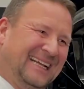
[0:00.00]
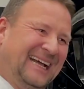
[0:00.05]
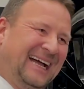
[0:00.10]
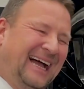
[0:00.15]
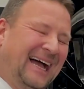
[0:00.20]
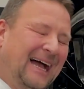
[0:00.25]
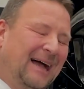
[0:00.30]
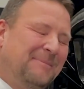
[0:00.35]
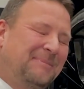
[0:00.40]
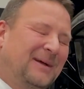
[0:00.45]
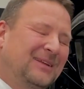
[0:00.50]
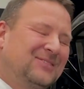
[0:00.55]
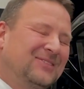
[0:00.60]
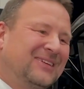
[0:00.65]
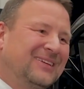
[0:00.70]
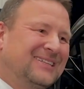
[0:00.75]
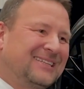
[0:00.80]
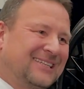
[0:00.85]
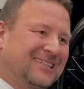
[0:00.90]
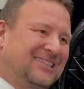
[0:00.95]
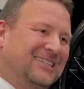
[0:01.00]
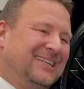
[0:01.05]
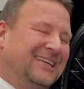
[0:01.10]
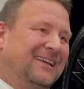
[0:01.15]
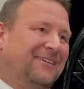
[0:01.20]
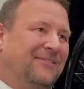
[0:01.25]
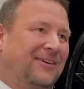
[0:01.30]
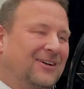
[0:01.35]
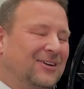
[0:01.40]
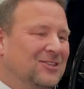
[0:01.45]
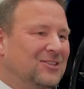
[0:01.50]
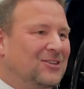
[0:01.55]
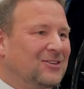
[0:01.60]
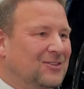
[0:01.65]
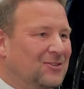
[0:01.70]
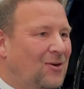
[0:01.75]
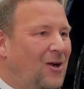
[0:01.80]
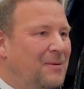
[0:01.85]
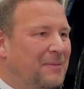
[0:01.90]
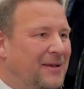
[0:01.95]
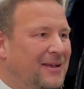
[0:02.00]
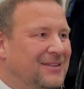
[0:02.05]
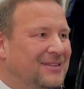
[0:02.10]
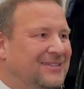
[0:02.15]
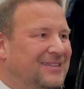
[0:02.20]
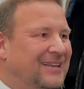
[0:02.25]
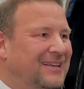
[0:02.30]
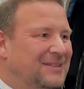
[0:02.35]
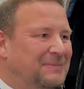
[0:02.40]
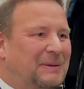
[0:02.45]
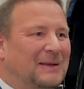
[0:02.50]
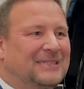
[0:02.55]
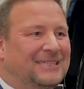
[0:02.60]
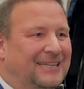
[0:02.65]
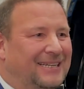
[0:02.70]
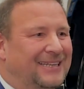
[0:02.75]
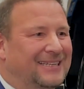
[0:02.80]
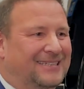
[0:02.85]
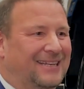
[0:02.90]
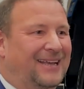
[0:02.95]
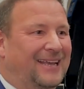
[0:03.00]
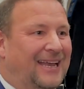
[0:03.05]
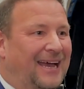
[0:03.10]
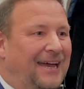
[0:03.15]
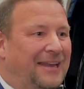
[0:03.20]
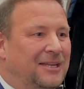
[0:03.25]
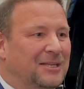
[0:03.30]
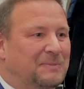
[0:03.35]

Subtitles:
Battery conditioning, if I could describe it as basically as I can,